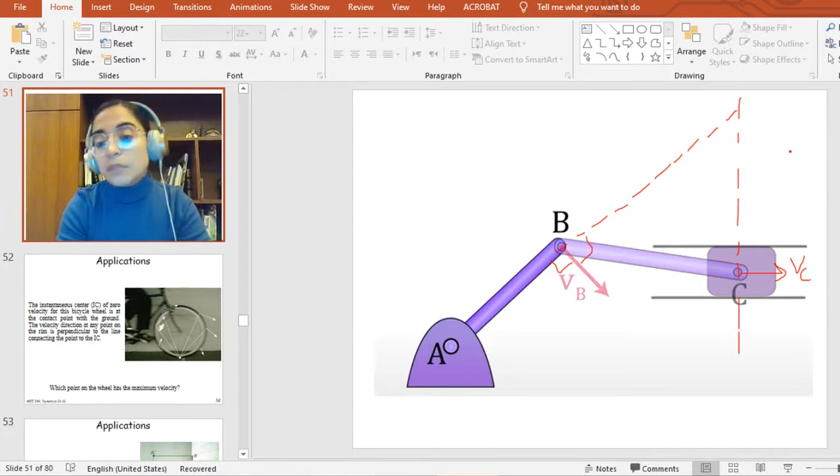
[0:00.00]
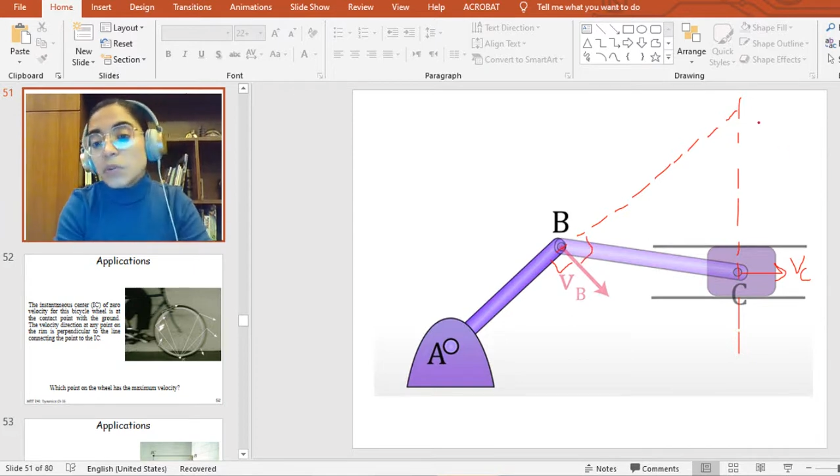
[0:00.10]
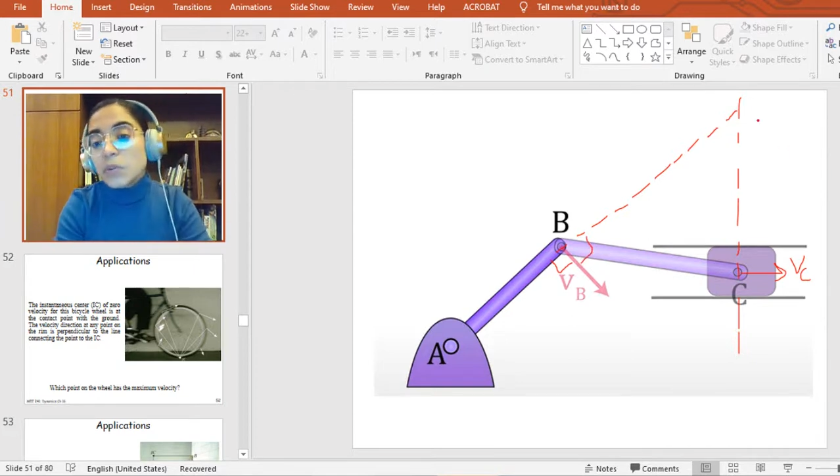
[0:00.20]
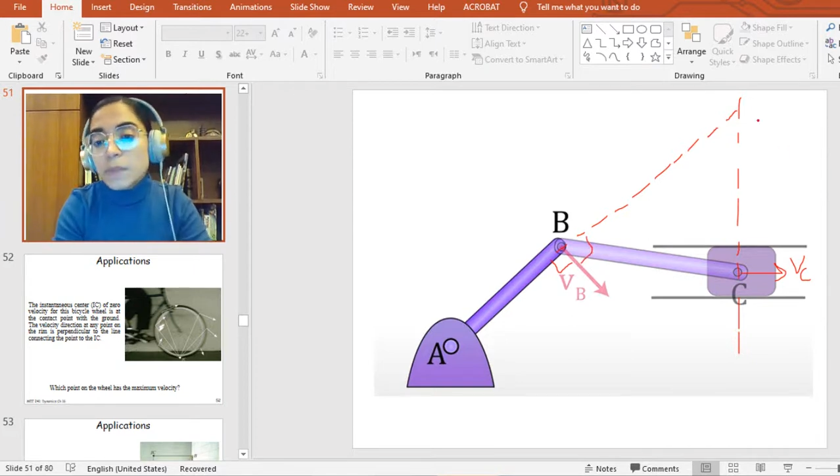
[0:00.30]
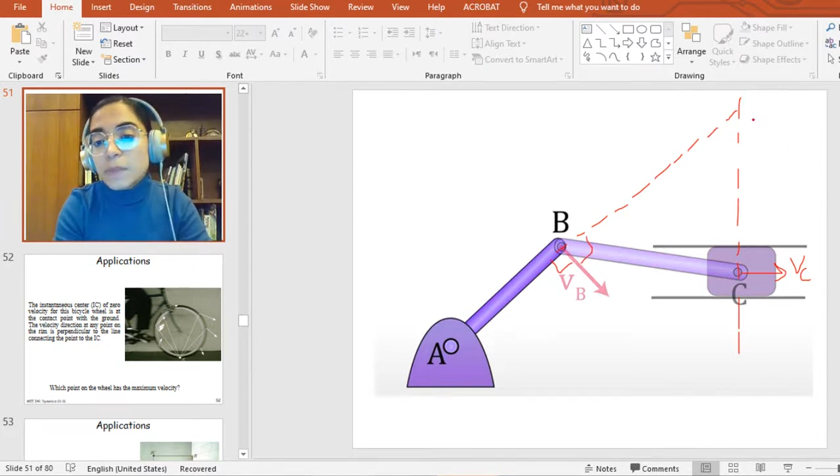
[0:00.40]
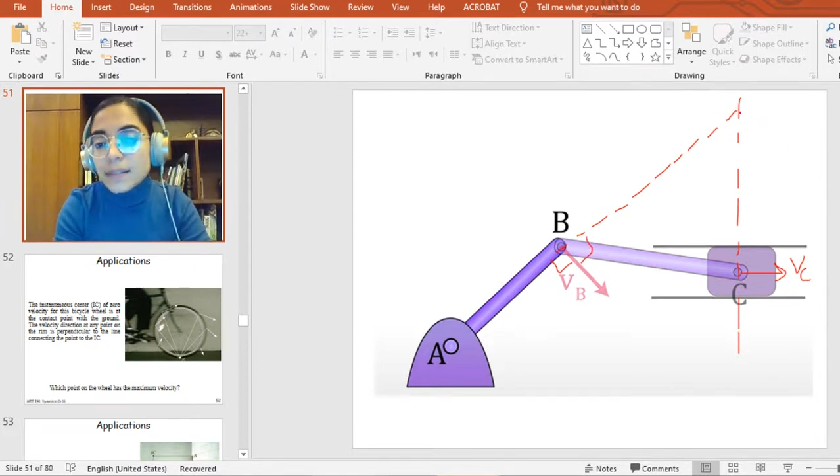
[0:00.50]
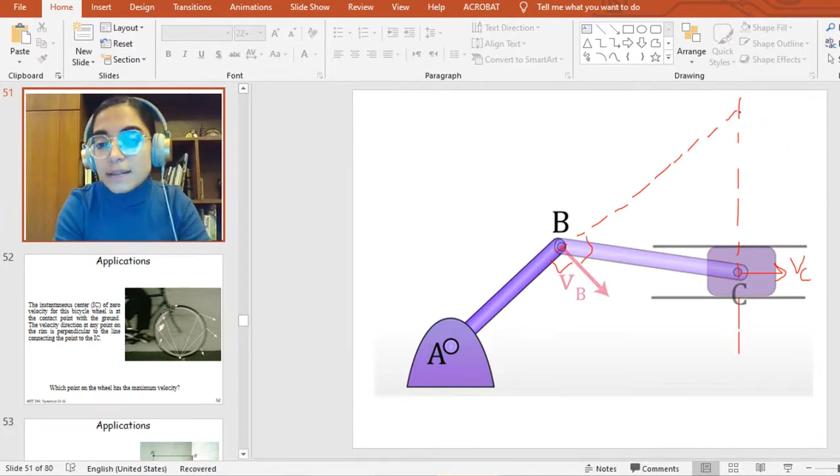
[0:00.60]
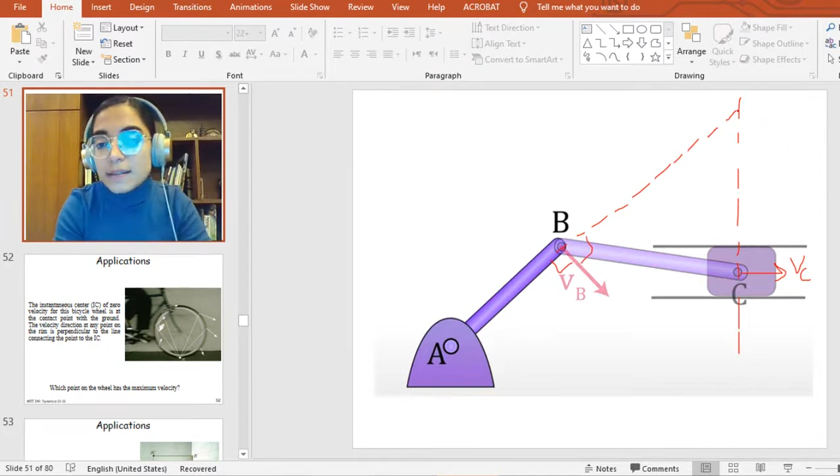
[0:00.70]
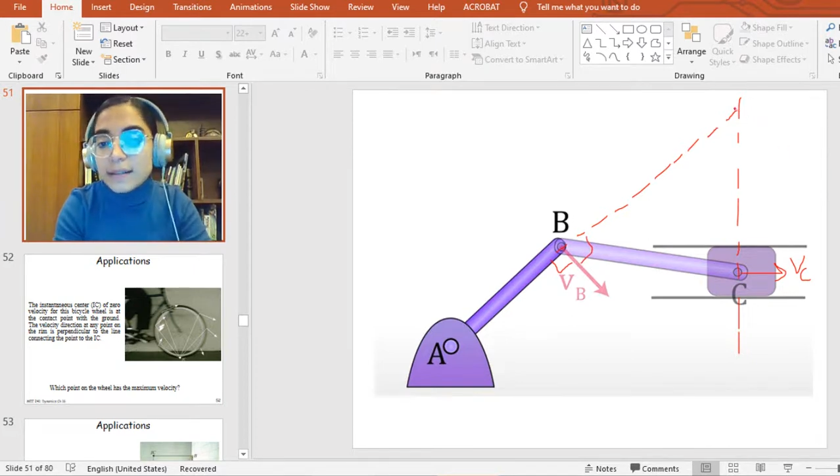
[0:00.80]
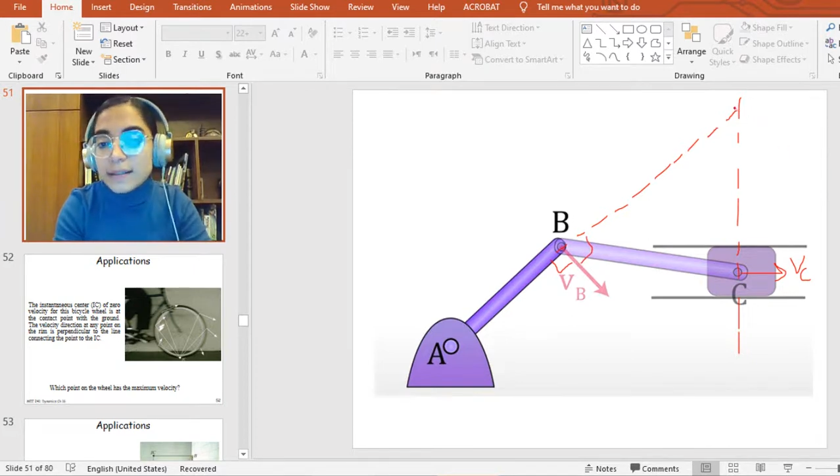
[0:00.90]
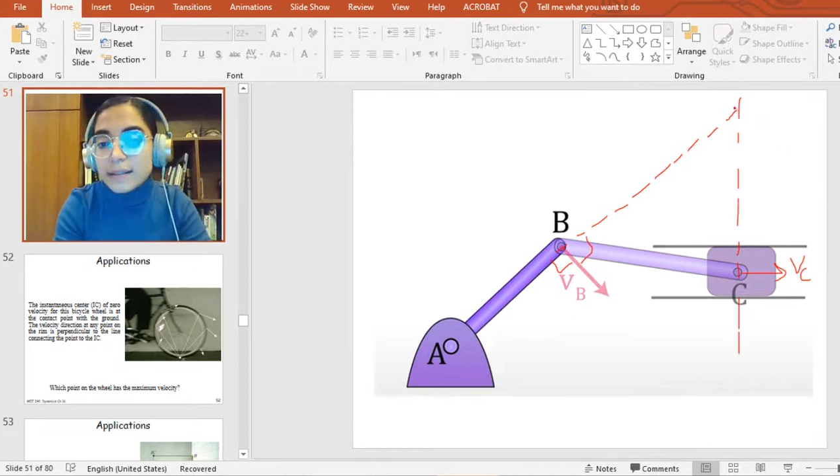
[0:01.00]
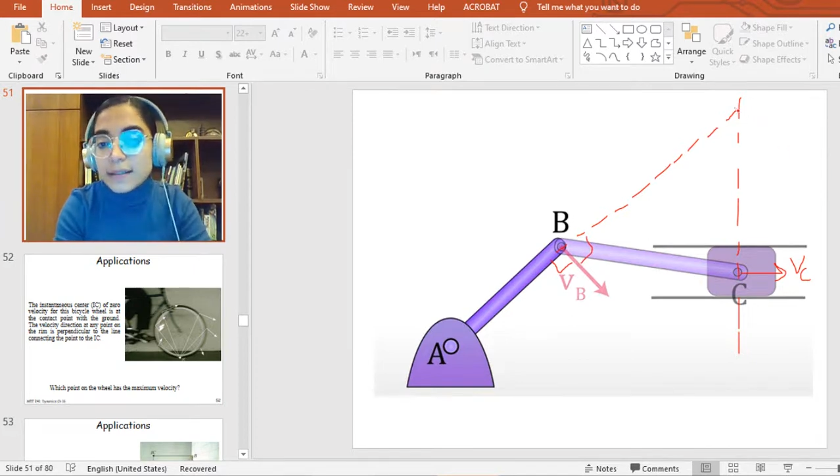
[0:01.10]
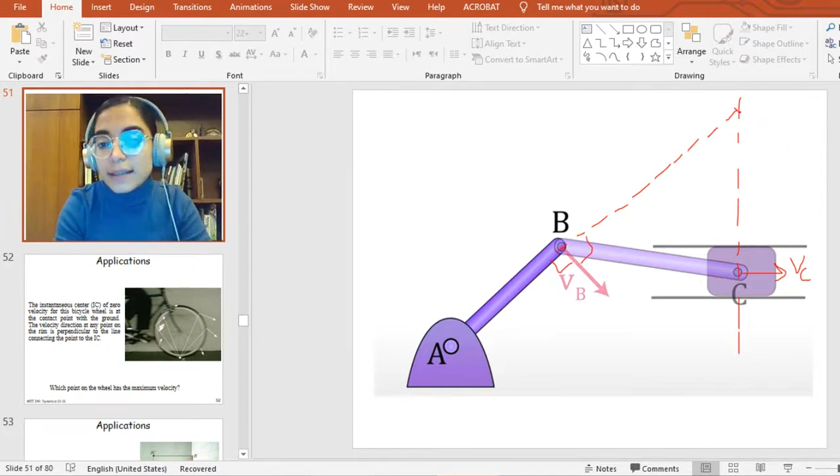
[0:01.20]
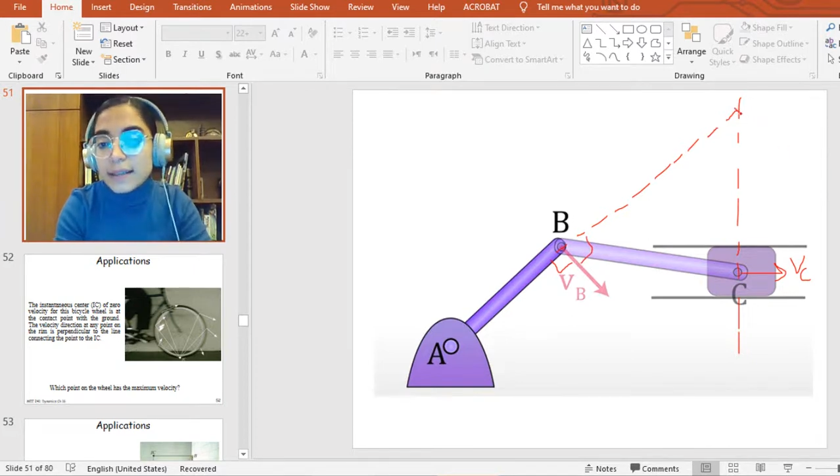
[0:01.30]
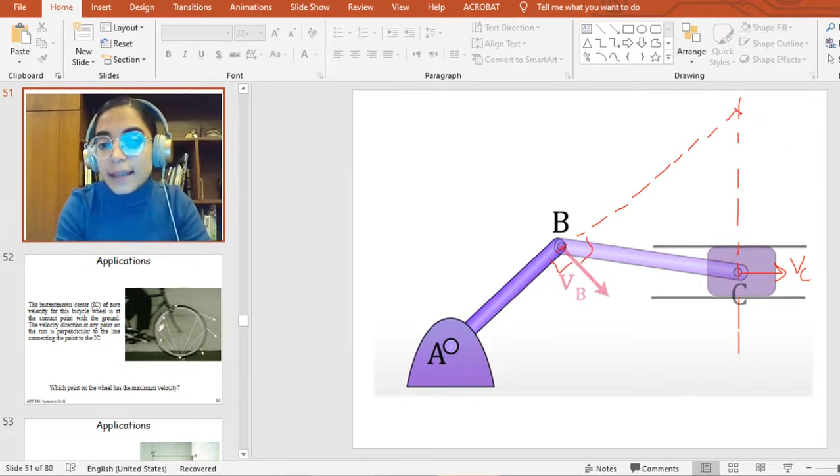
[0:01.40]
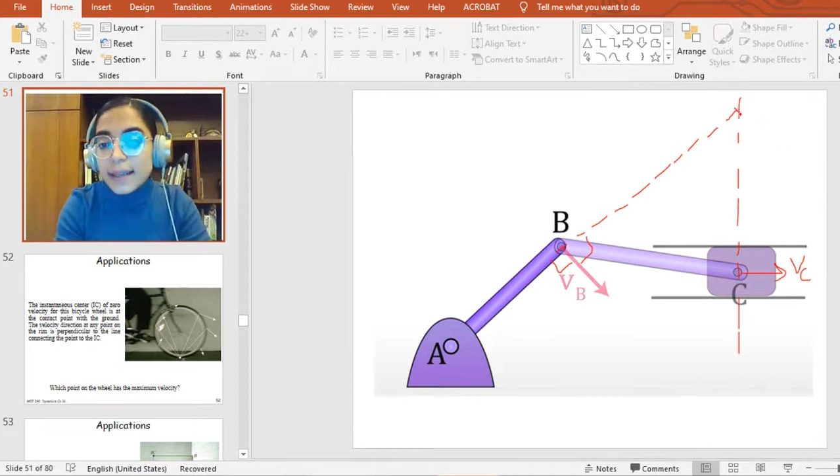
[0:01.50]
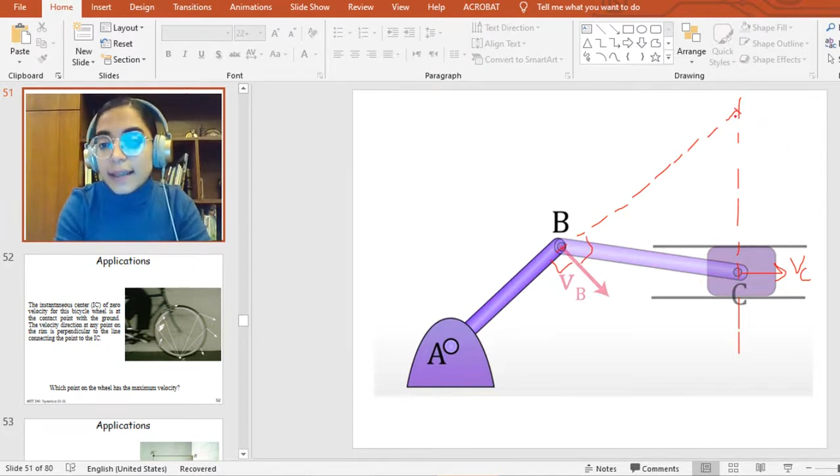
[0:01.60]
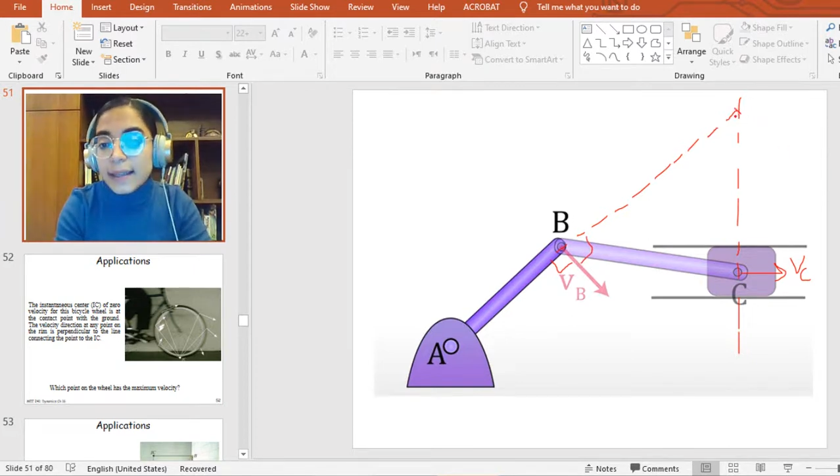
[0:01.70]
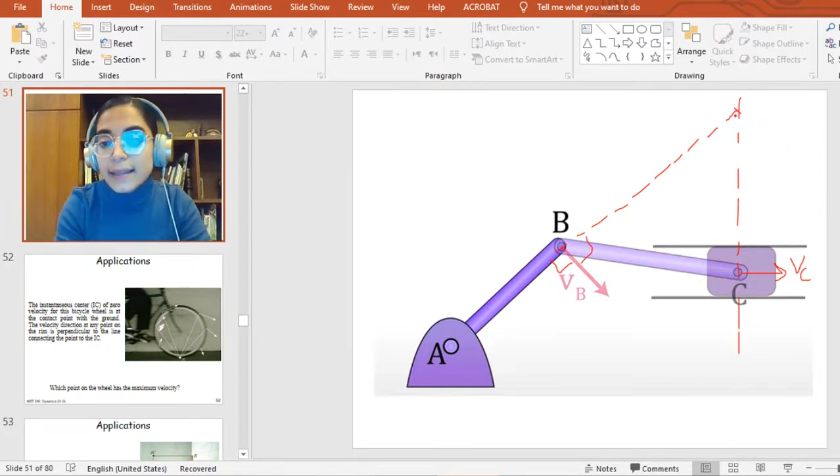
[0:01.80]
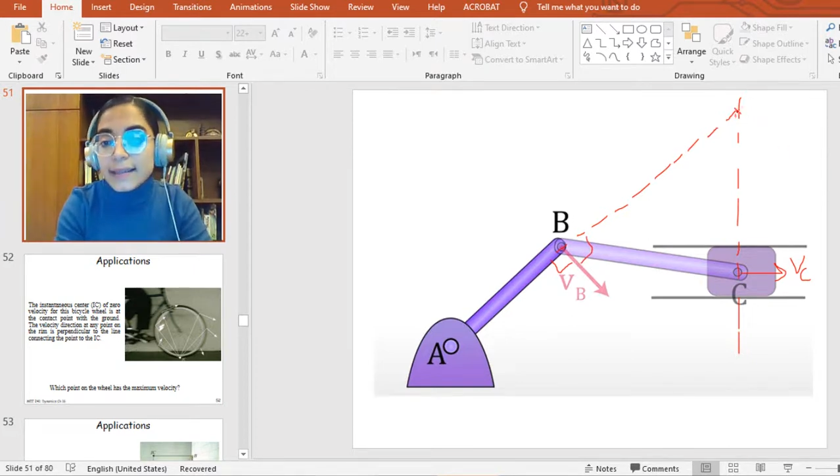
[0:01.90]
Which means, guys,
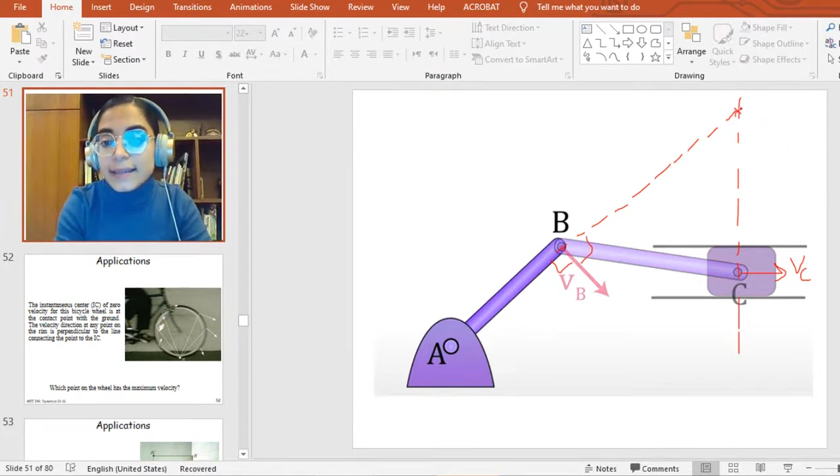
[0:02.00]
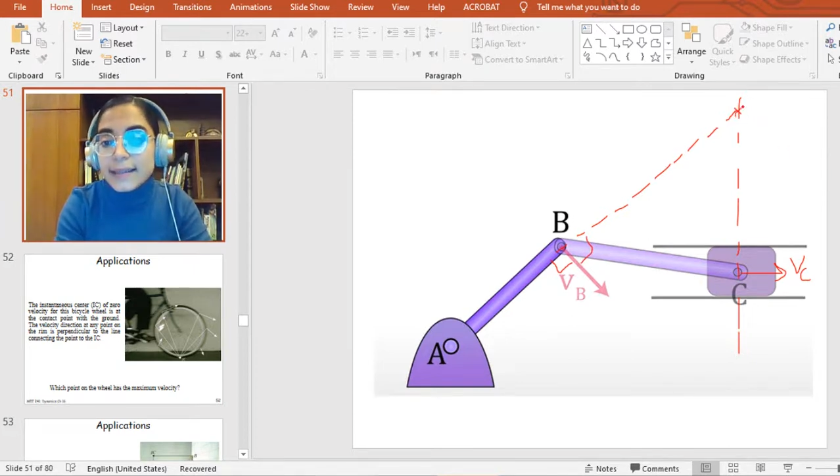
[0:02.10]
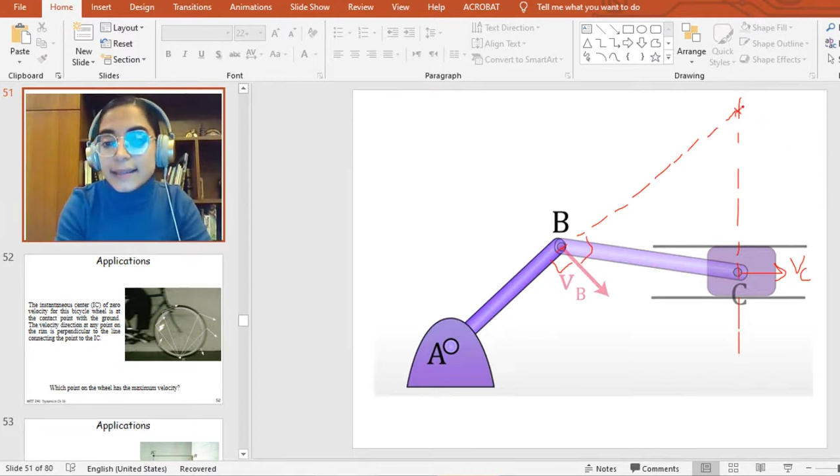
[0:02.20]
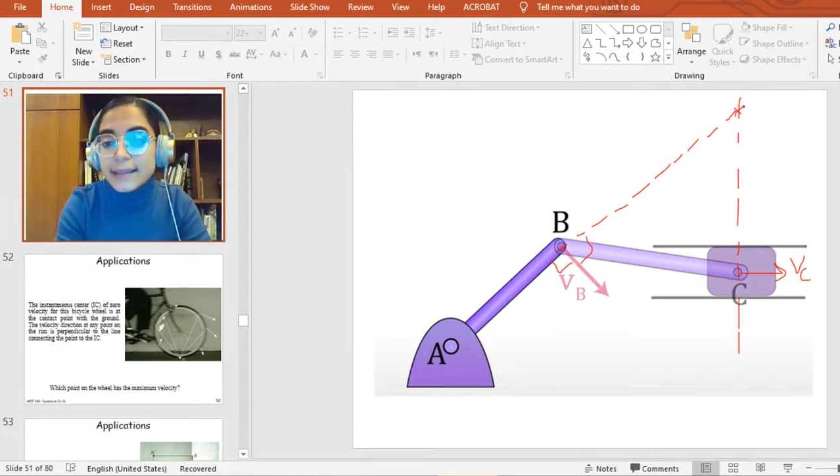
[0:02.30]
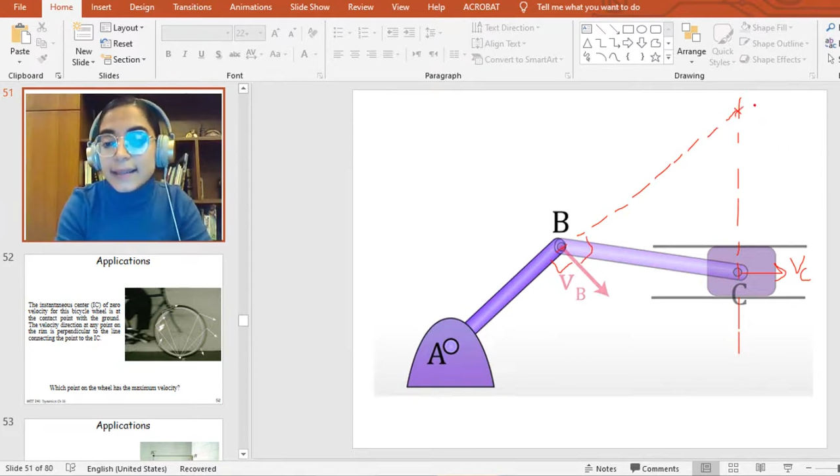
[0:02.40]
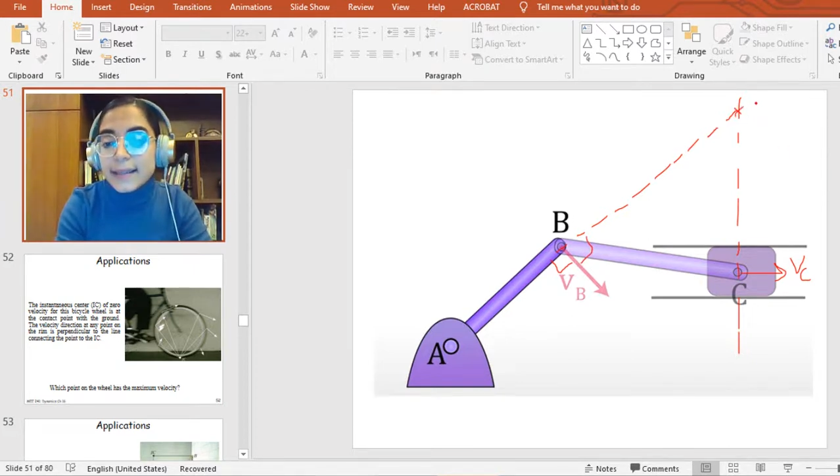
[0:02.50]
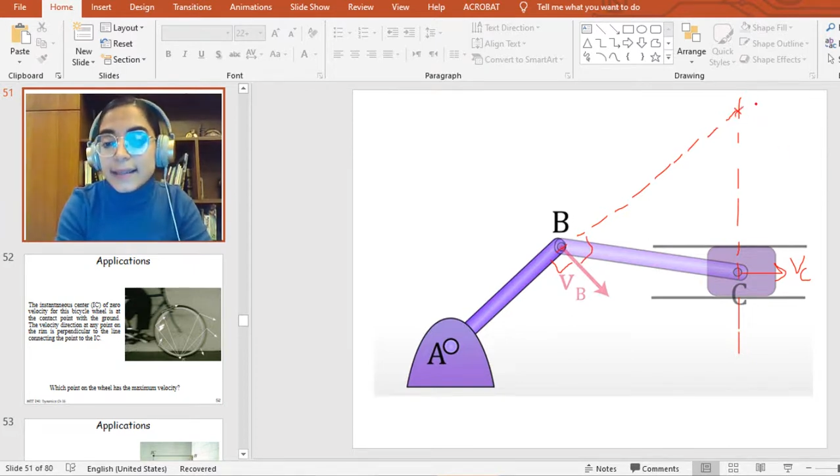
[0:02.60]
this is